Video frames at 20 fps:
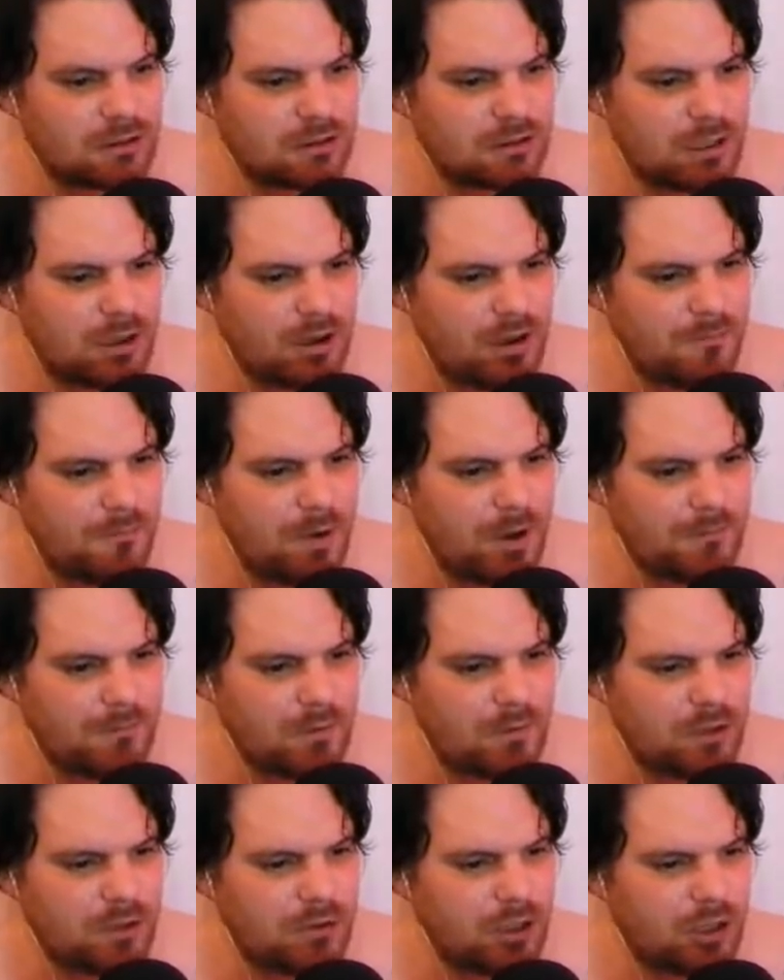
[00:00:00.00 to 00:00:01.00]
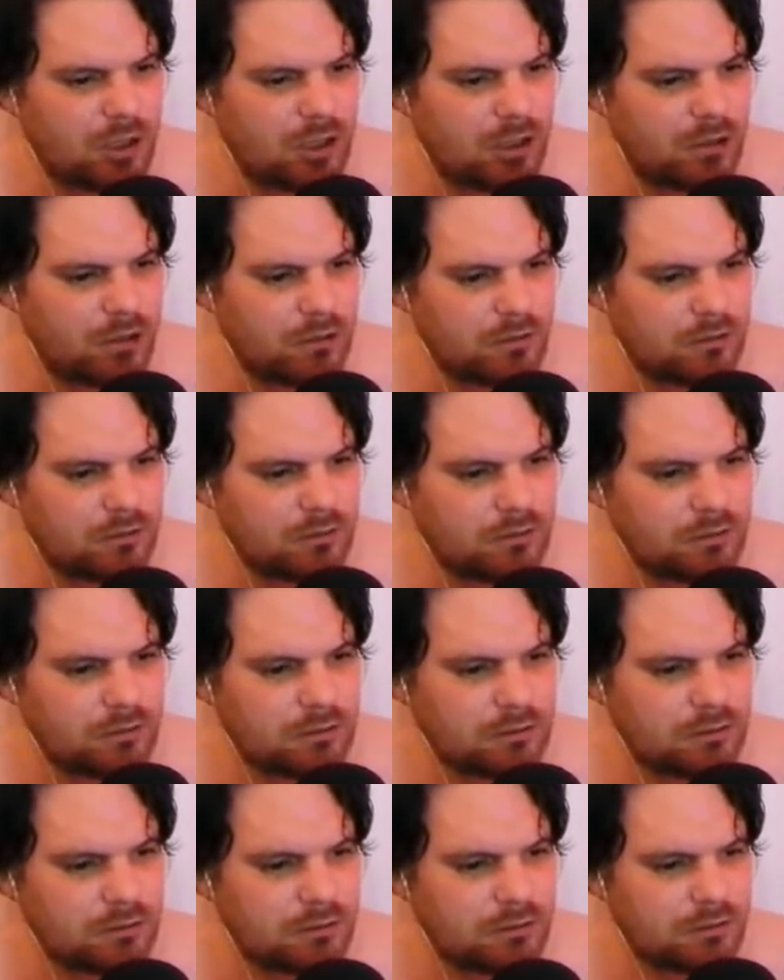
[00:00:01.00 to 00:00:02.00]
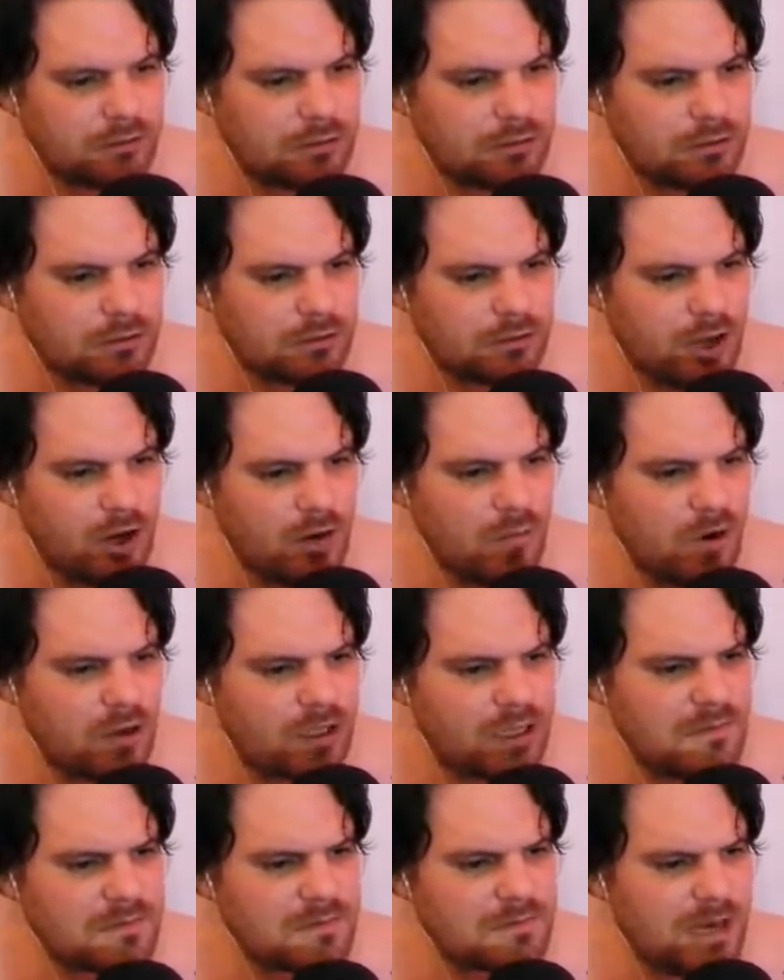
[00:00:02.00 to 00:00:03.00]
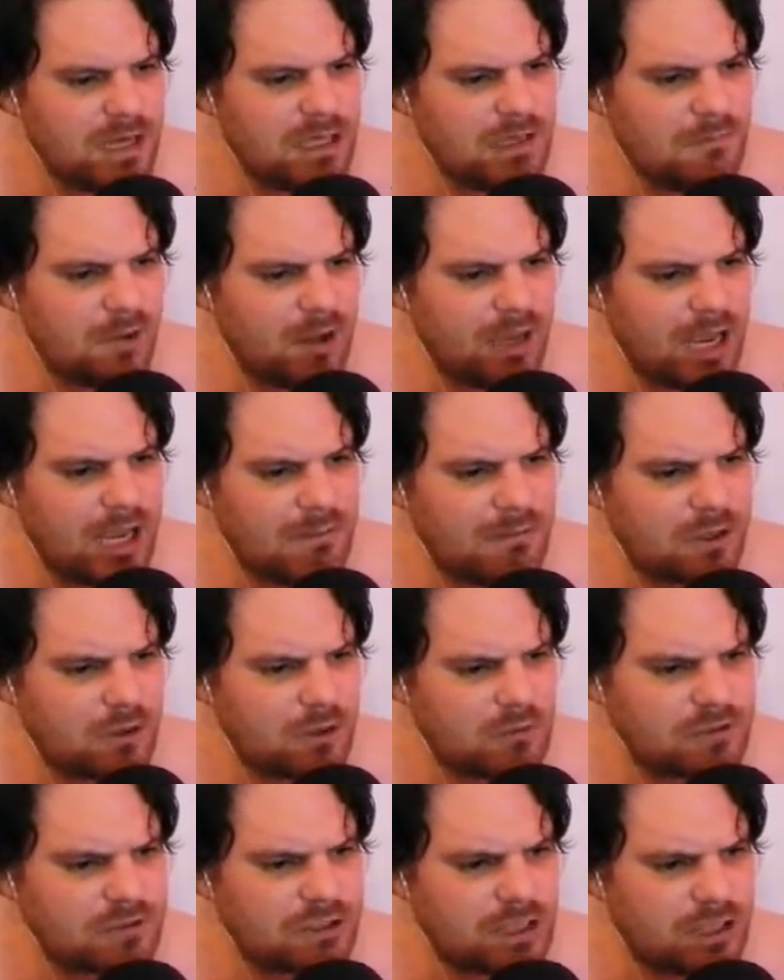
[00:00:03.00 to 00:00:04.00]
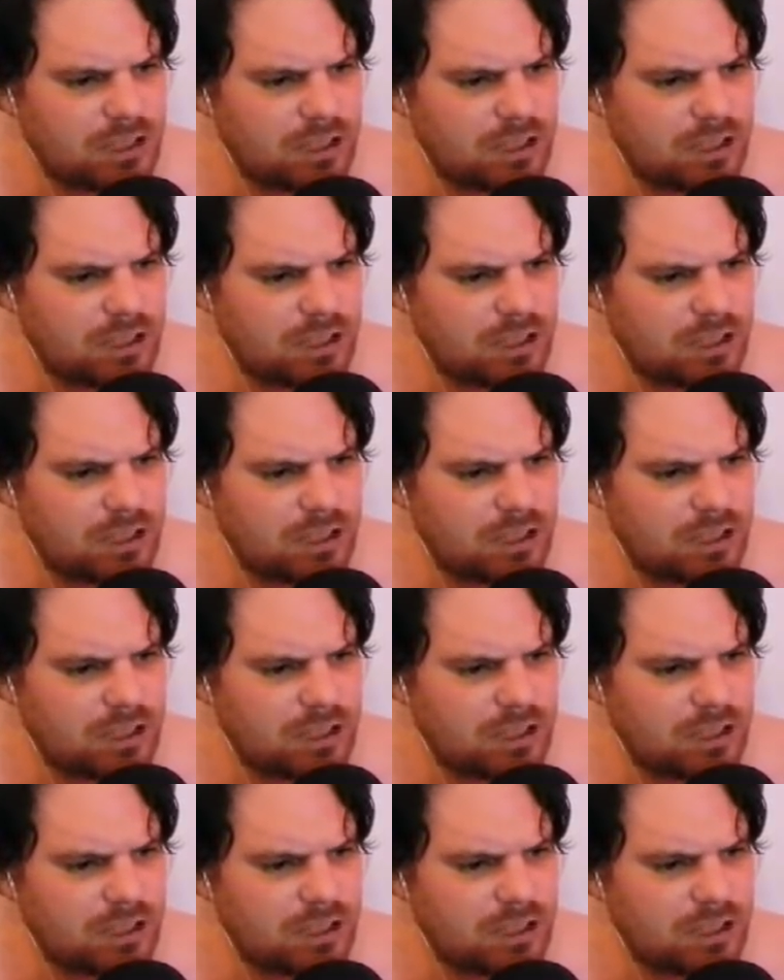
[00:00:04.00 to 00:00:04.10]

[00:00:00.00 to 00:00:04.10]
Can I pop you in the nugget? No, what keeps making my aim go silly?